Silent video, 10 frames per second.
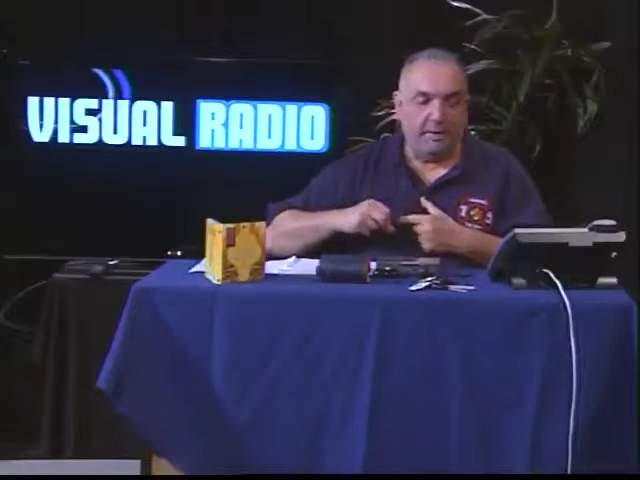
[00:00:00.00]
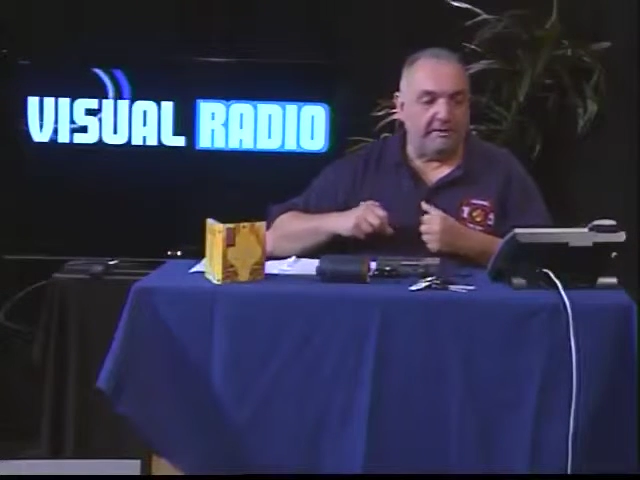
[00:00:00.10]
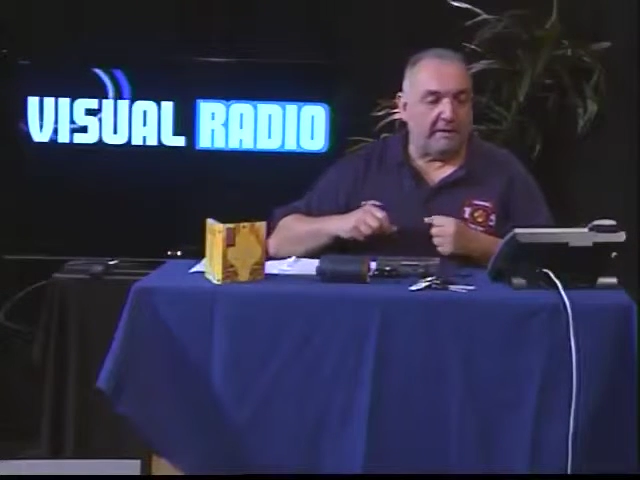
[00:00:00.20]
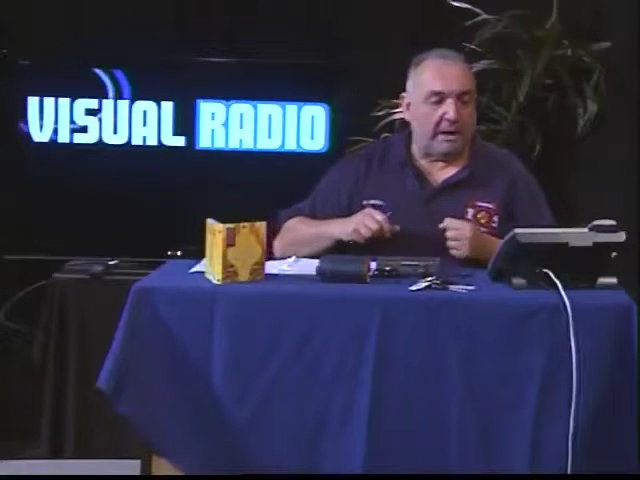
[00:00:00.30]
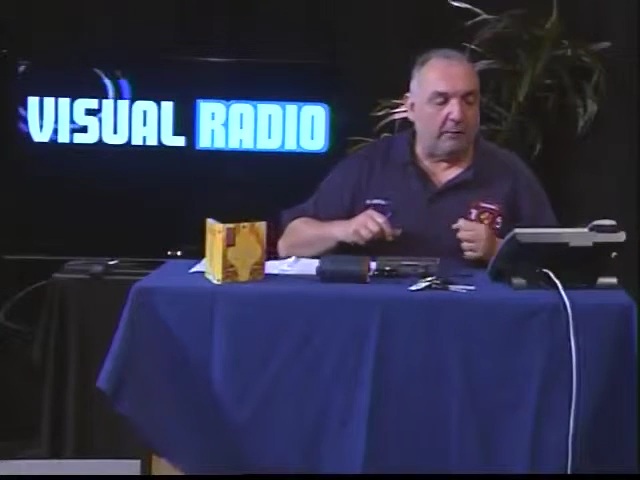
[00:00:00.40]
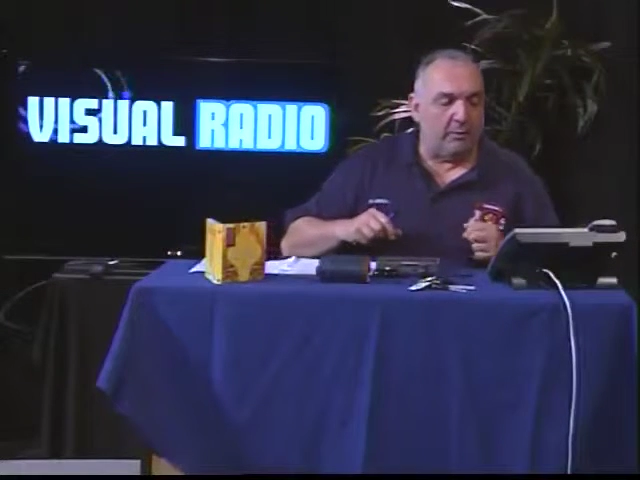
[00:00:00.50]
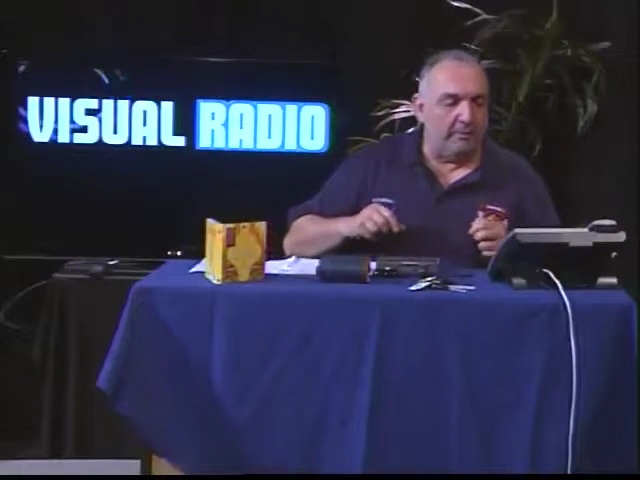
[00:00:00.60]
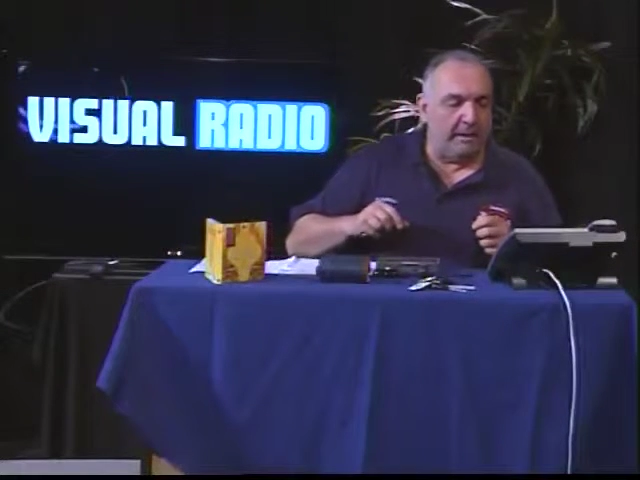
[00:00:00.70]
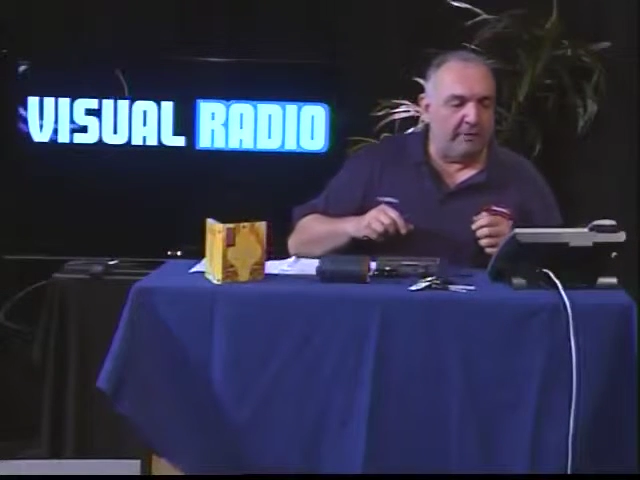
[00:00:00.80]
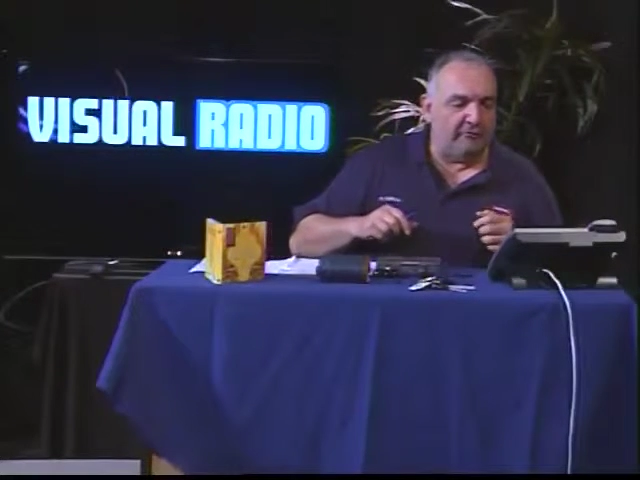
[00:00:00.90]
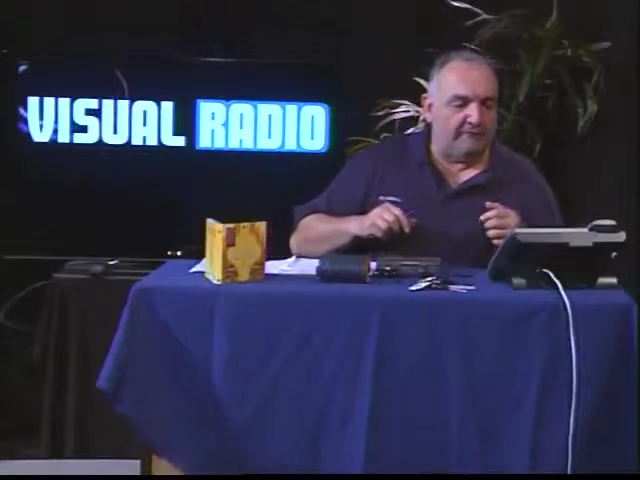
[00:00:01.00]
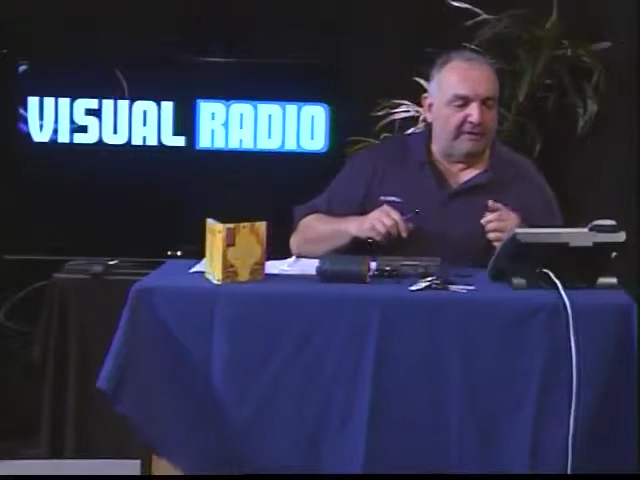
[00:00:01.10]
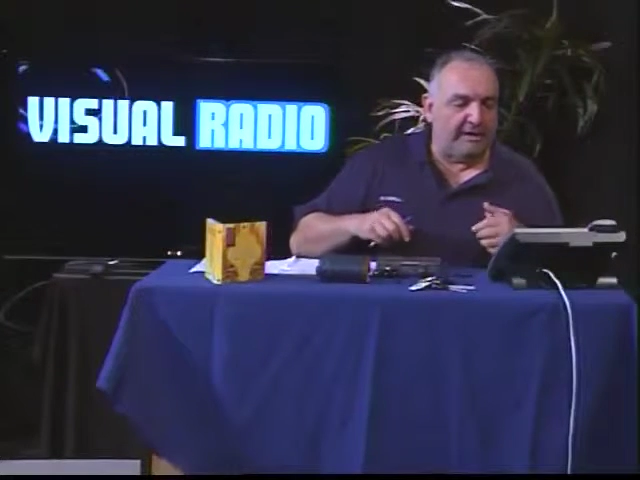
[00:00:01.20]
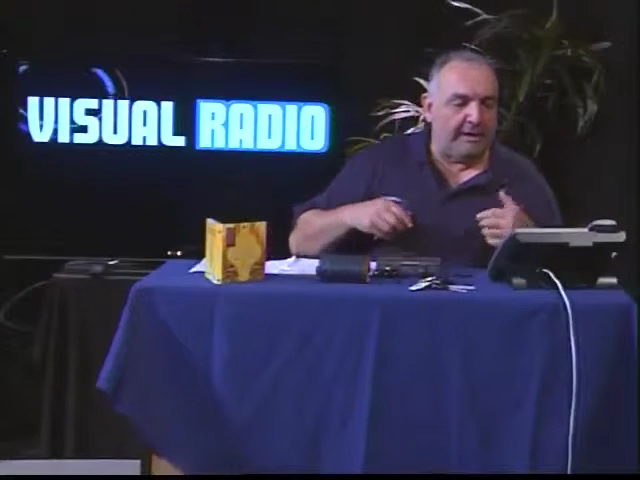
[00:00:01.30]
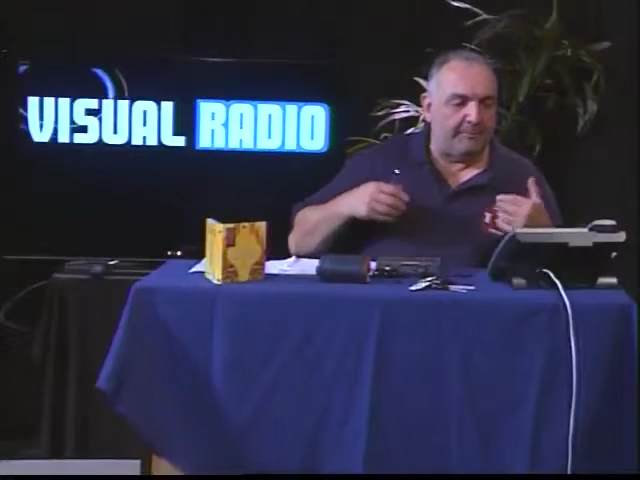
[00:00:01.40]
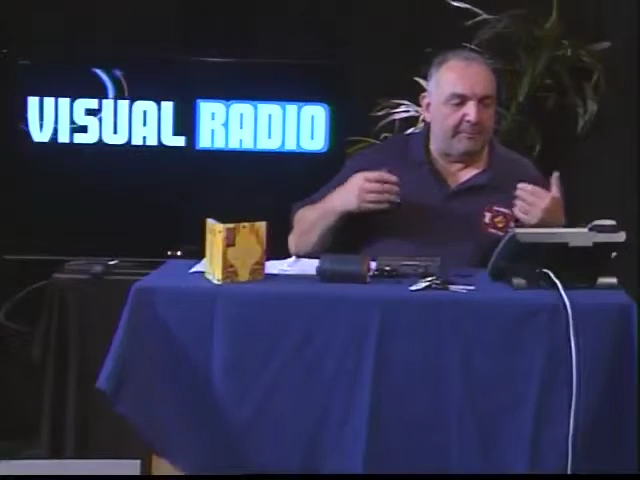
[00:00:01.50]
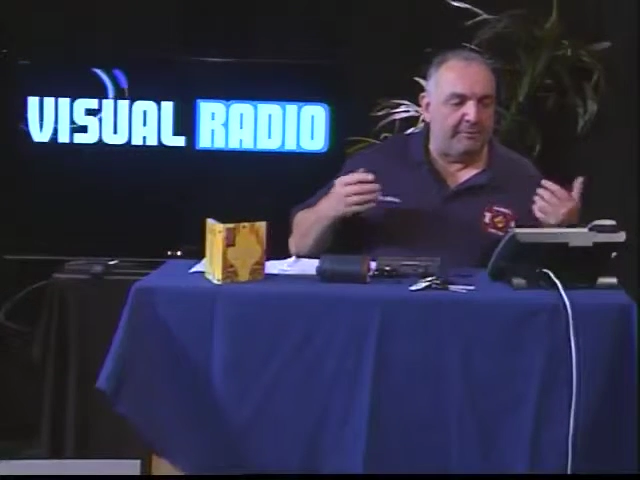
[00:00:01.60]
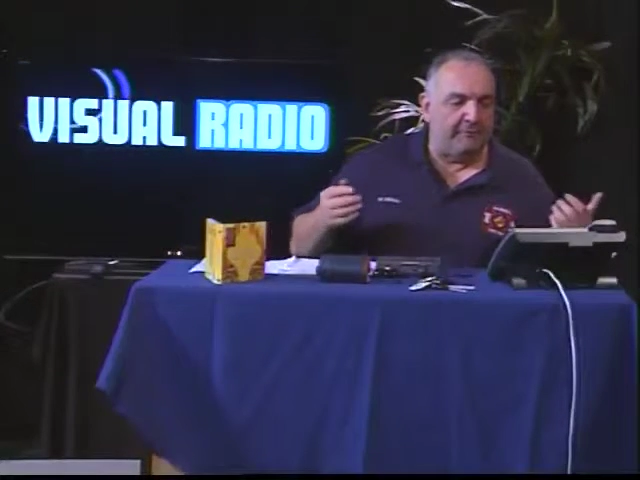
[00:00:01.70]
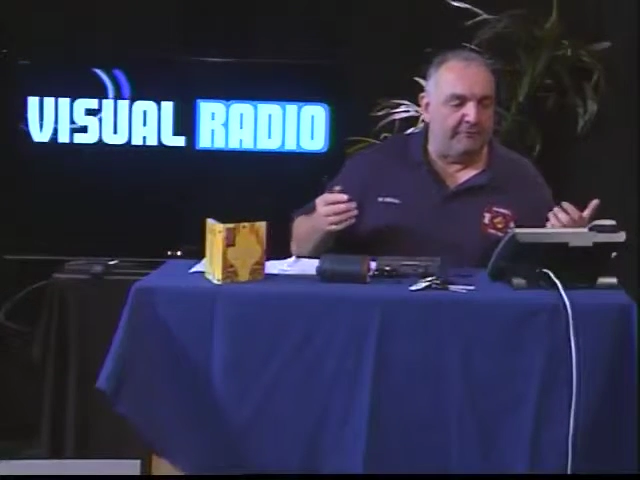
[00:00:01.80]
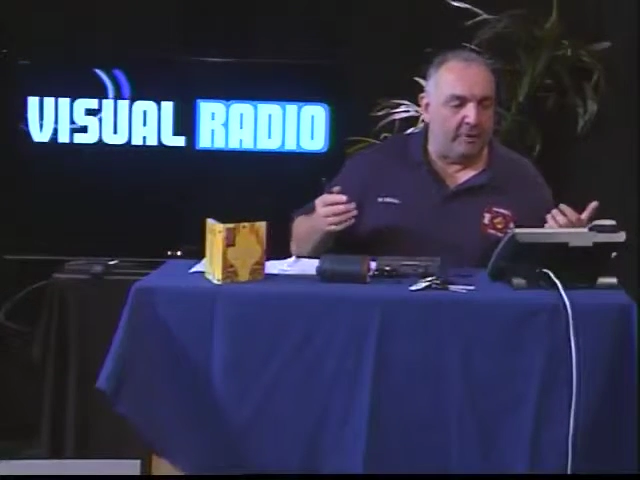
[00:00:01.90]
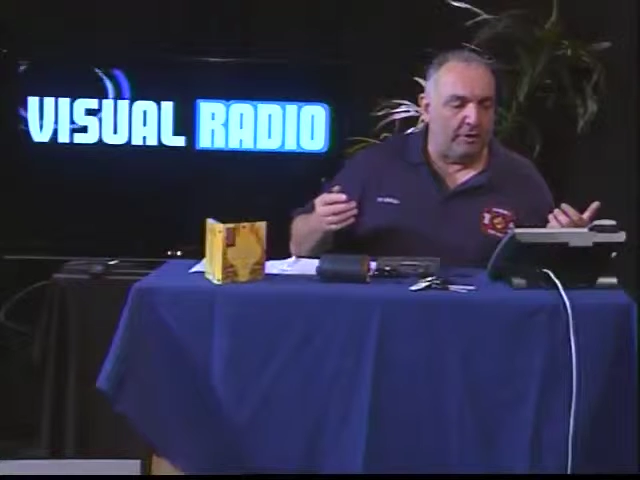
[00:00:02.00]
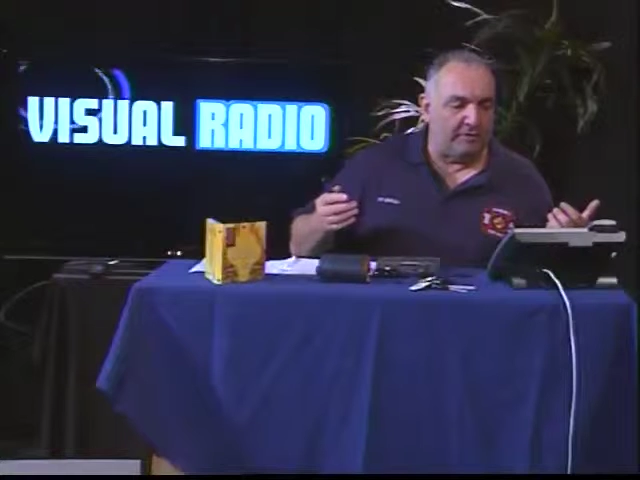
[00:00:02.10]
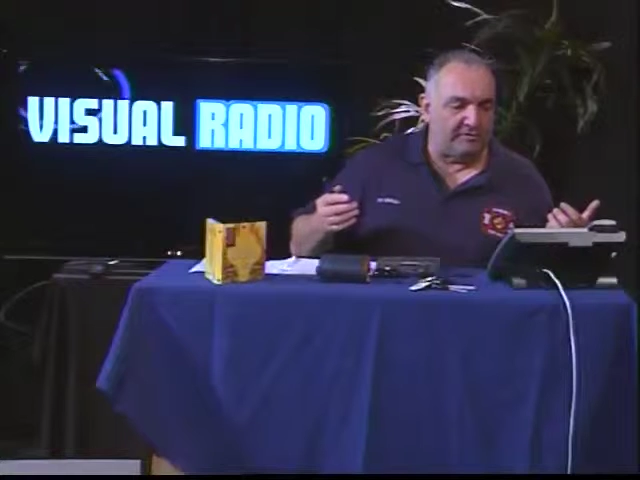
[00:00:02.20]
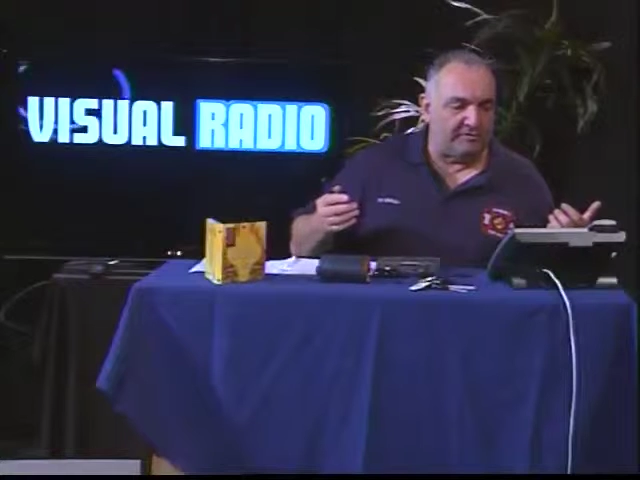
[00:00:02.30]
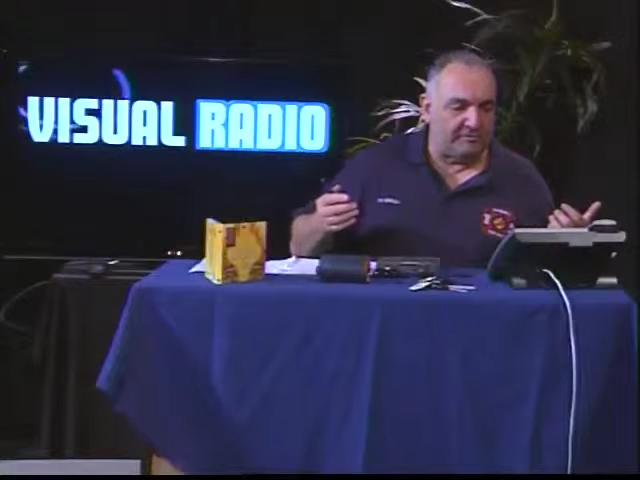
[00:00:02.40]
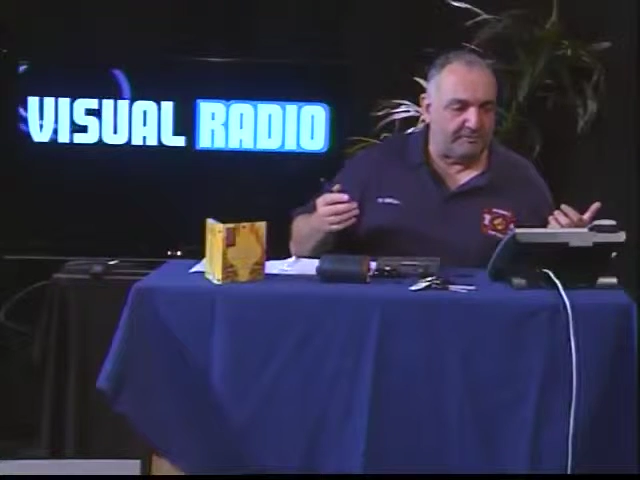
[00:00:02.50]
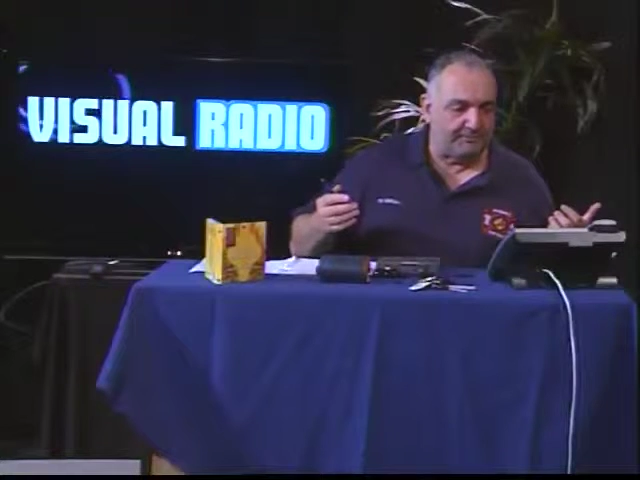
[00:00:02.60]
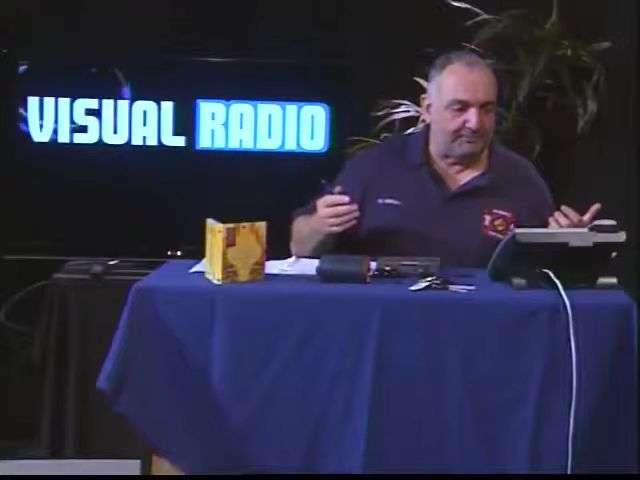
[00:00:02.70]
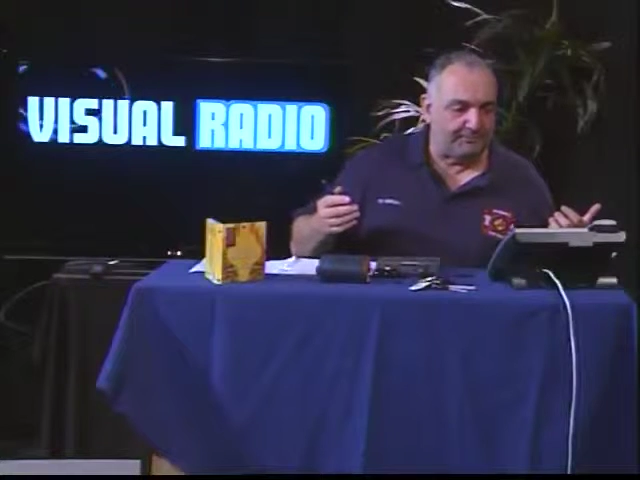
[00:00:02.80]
But I would imagine if they kept them in the vaults.